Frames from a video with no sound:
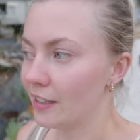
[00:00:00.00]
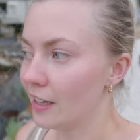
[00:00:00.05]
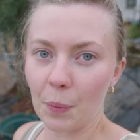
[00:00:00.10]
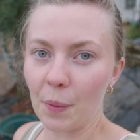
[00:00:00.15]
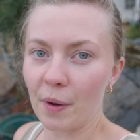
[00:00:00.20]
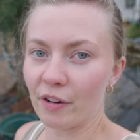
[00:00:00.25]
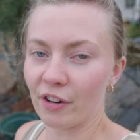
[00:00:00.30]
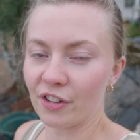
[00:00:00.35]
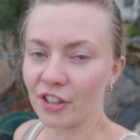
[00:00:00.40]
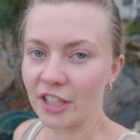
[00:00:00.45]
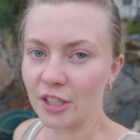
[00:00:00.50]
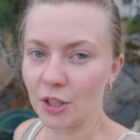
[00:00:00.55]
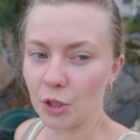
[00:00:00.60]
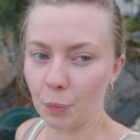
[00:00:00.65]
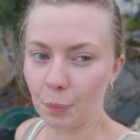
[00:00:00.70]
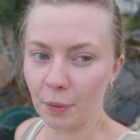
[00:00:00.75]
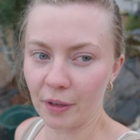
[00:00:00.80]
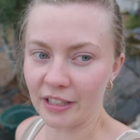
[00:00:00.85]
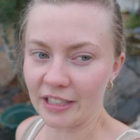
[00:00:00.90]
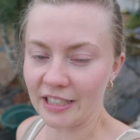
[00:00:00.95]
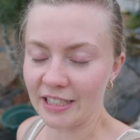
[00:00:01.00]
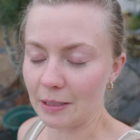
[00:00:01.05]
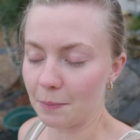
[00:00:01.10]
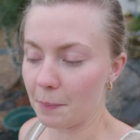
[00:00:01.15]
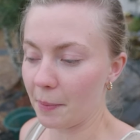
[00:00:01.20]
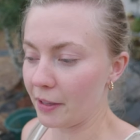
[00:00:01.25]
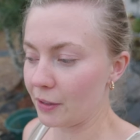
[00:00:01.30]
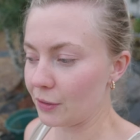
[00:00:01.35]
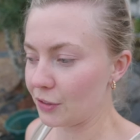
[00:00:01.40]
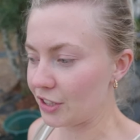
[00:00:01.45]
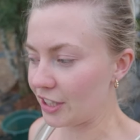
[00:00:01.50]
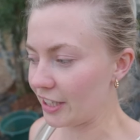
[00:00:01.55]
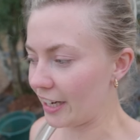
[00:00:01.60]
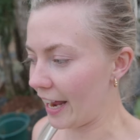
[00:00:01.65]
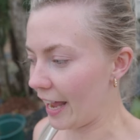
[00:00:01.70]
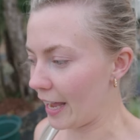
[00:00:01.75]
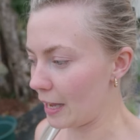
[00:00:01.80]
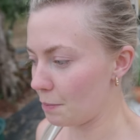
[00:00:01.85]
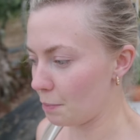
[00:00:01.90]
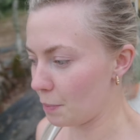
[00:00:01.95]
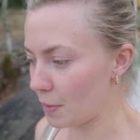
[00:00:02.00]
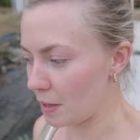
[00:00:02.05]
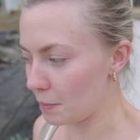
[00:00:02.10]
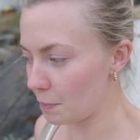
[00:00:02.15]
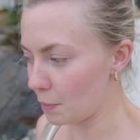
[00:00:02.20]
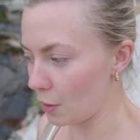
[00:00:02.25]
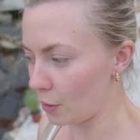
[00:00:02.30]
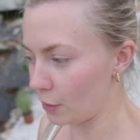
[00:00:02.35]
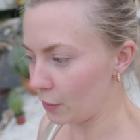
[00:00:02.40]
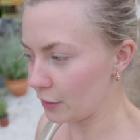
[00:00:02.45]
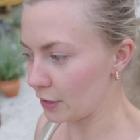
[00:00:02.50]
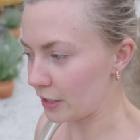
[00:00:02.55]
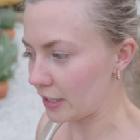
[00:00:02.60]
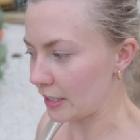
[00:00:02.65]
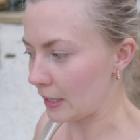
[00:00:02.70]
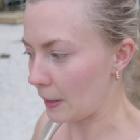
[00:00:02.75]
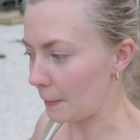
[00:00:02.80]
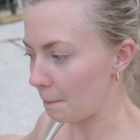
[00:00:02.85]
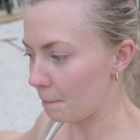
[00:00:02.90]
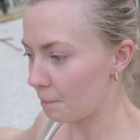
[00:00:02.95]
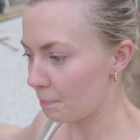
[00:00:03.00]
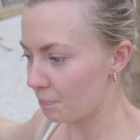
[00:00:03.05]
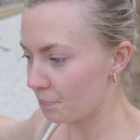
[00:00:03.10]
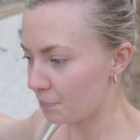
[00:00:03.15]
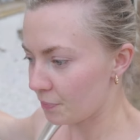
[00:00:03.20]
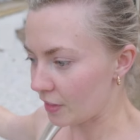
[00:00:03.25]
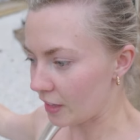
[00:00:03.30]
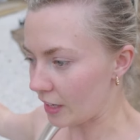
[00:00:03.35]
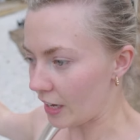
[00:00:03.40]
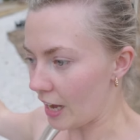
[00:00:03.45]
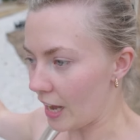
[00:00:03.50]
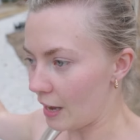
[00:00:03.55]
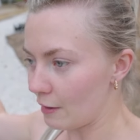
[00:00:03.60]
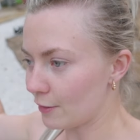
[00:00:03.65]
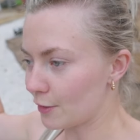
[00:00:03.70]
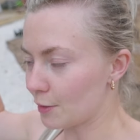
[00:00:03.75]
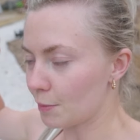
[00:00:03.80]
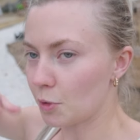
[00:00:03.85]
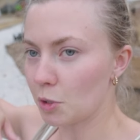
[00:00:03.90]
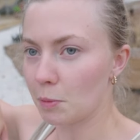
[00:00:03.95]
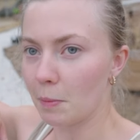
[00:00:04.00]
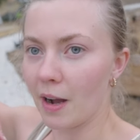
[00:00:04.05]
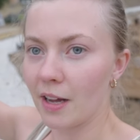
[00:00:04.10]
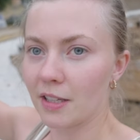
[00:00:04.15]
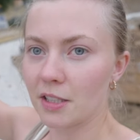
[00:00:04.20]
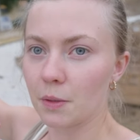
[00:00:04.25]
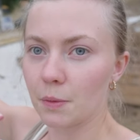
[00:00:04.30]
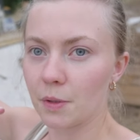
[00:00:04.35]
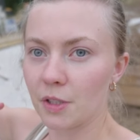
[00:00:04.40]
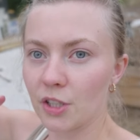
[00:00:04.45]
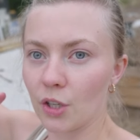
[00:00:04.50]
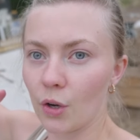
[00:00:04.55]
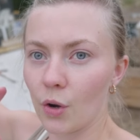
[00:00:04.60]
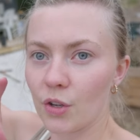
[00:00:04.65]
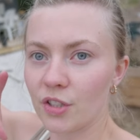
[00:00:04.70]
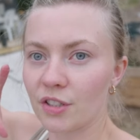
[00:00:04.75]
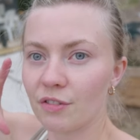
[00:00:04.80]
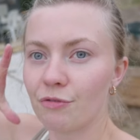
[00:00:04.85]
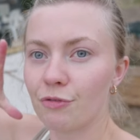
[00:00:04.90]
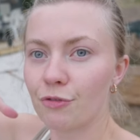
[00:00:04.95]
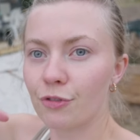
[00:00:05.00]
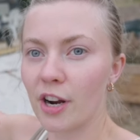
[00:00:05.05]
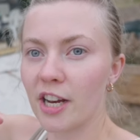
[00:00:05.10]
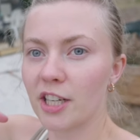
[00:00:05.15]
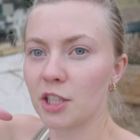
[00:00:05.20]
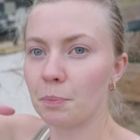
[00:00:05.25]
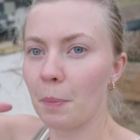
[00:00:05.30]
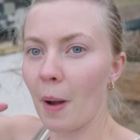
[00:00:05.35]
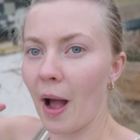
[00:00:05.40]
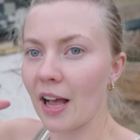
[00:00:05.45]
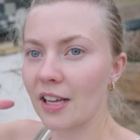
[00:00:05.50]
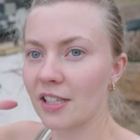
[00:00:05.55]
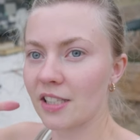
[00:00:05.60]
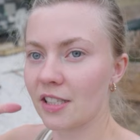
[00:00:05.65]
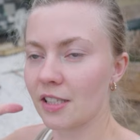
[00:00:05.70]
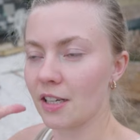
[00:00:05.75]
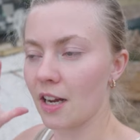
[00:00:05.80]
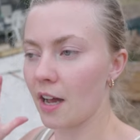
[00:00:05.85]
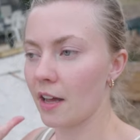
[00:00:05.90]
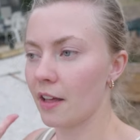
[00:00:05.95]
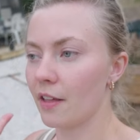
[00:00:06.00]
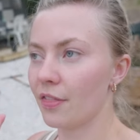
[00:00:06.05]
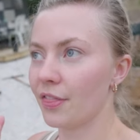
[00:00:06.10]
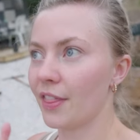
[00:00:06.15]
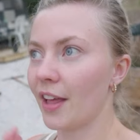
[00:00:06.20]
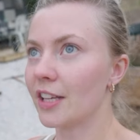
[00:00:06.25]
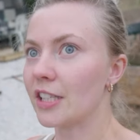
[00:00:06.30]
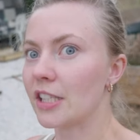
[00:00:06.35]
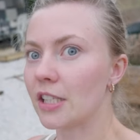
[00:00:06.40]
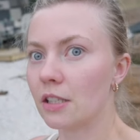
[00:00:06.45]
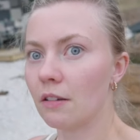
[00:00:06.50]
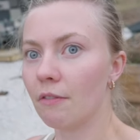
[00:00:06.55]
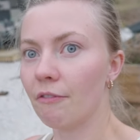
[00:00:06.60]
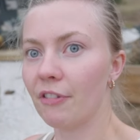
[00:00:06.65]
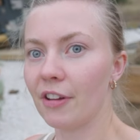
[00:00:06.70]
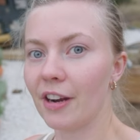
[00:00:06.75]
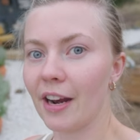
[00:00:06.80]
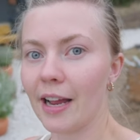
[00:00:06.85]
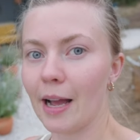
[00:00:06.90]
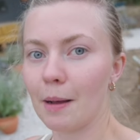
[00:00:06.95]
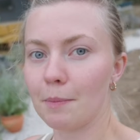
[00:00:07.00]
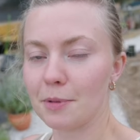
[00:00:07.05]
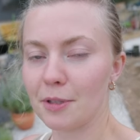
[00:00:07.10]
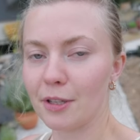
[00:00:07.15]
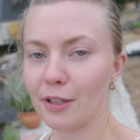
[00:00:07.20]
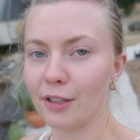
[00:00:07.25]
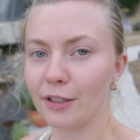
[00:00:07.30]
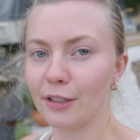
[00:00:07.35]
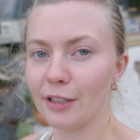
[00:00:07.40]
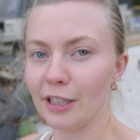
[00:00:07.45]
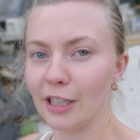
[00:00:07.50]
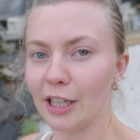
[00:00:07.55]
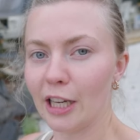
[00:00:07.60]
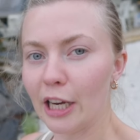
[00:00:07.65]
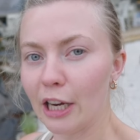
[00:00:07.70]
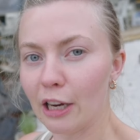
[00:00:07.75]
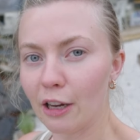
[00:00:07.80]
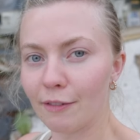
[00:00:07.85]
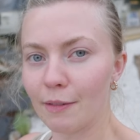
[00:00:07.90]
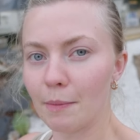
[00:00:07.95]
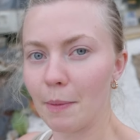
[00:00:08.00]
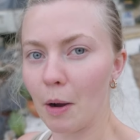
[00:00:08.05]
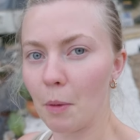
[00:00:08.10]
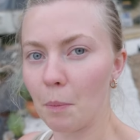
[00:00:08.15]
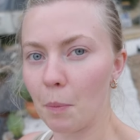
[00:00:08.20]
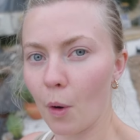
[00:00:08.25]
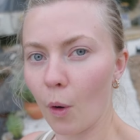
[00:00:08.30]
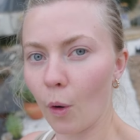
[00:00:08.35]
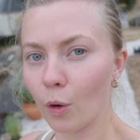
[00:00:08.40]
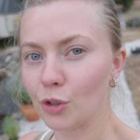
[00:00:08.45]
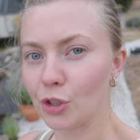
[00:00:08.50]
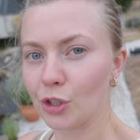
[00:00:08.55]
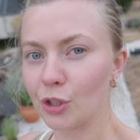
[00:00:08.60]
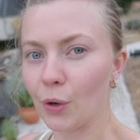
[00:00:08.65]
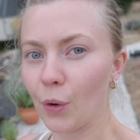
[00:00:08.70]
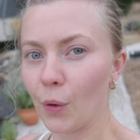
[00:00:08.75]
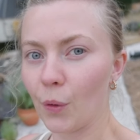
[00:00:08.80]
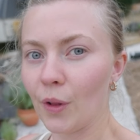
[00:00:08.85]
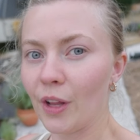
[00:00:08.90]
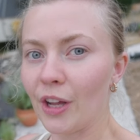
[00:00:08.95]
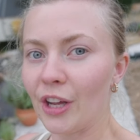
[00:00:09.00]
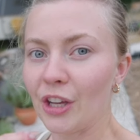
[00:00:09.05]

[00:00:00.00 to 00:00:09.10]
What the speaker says: We're on a super easy meal today, meatballs with some tomato sauce and fresh pasta. That's something I absolutely love about Portugal.